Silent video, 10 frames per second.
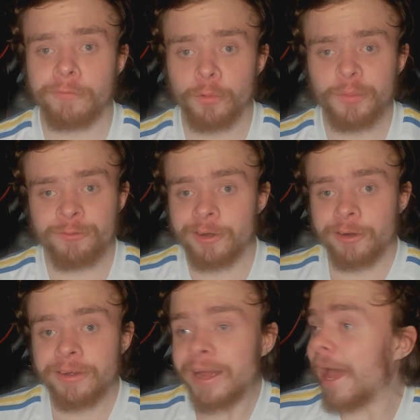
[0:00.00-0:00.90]
film this
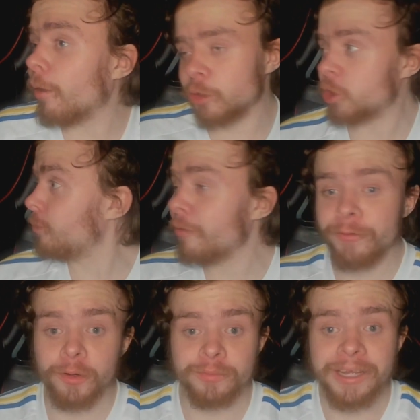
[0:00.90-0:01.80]
video how it should be
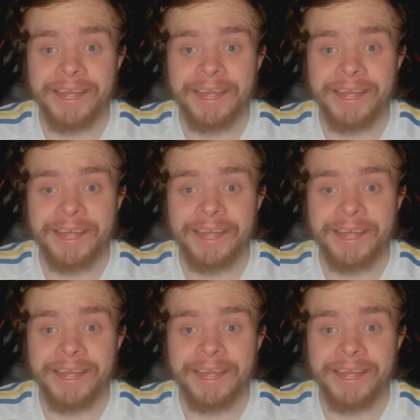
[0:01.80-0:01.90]
filmed,